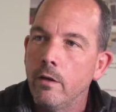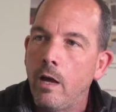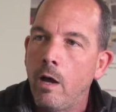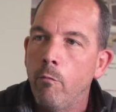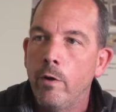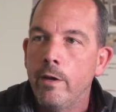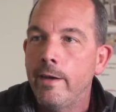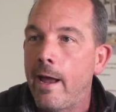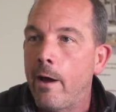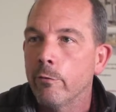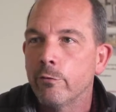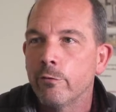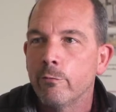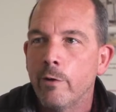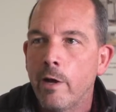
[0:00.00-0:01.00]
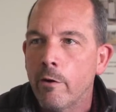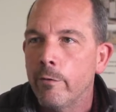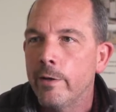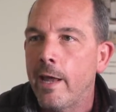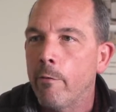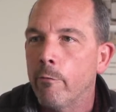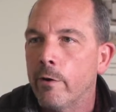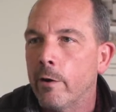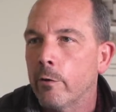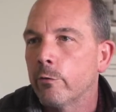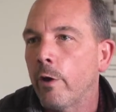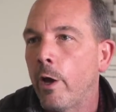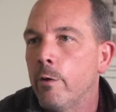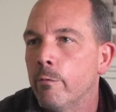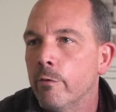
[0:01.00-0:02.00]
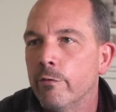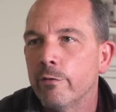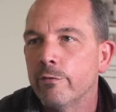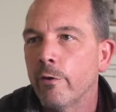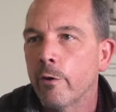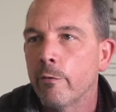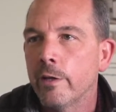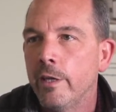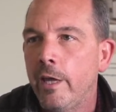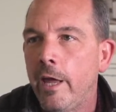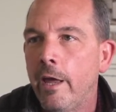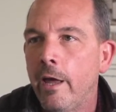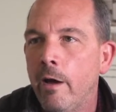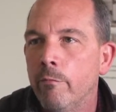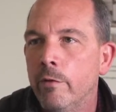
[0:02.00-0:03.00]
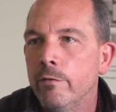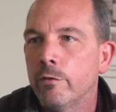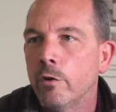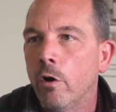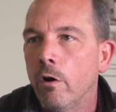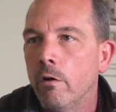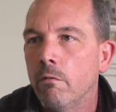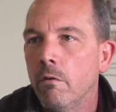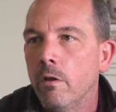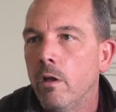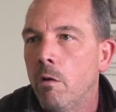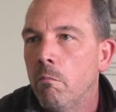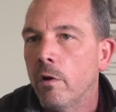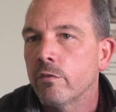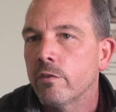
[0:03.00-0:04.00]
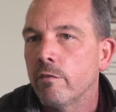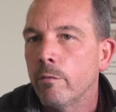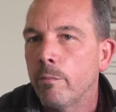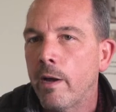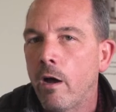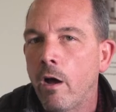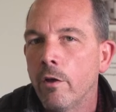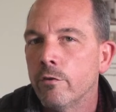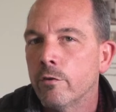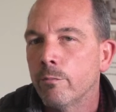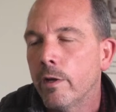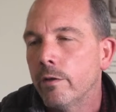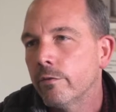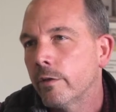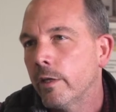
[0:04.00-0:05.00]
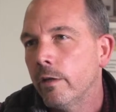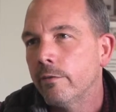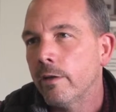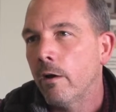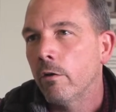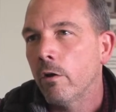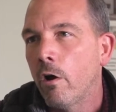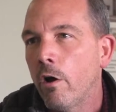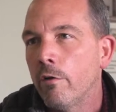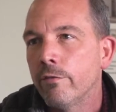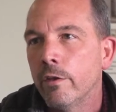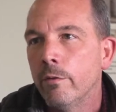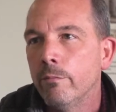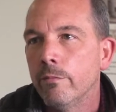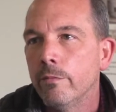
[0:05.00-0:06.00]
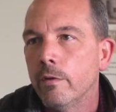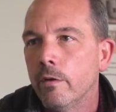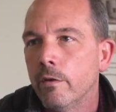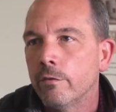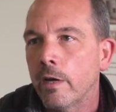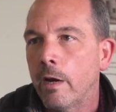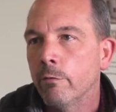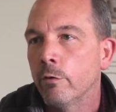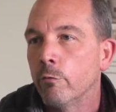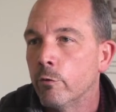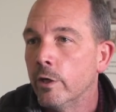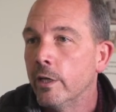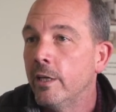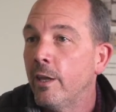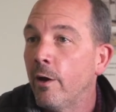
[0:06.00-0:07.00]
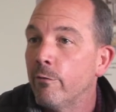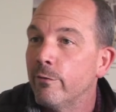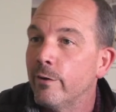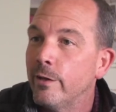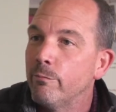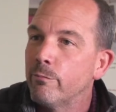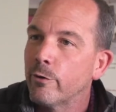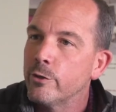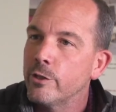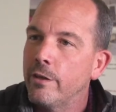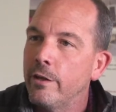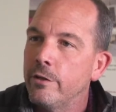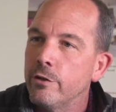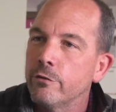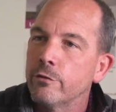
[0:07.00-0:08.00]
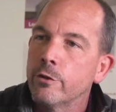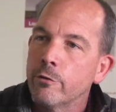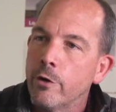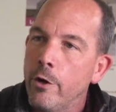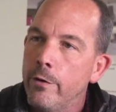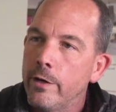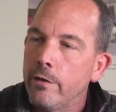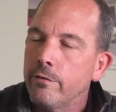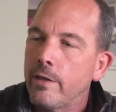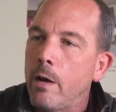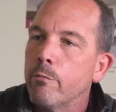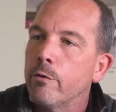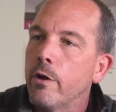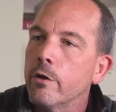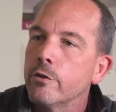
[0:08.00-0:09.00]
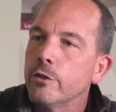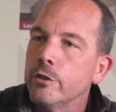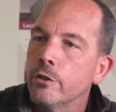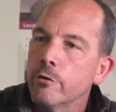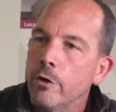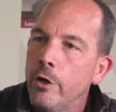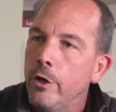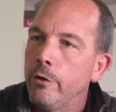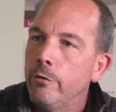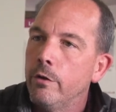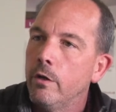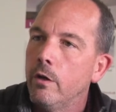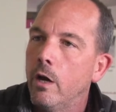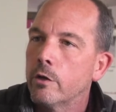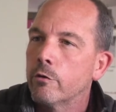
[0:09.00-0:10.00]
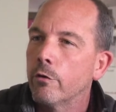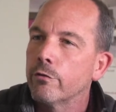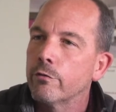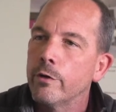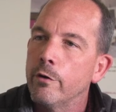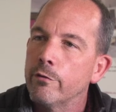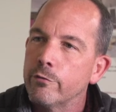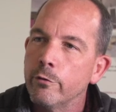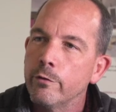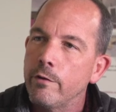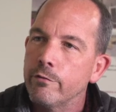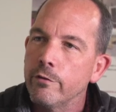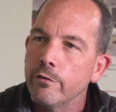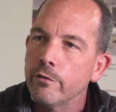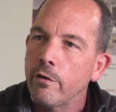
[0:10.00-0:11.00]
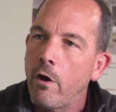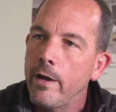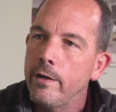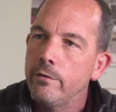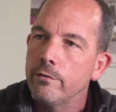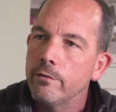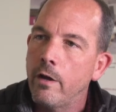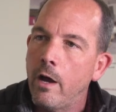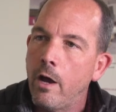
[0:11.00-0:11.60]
And where are we now? We're October of the following year, and must have about 100 bits of kit out on hire for them. So that was a really lovely project that just grew, and as that production grew across 3 or 4 different sites.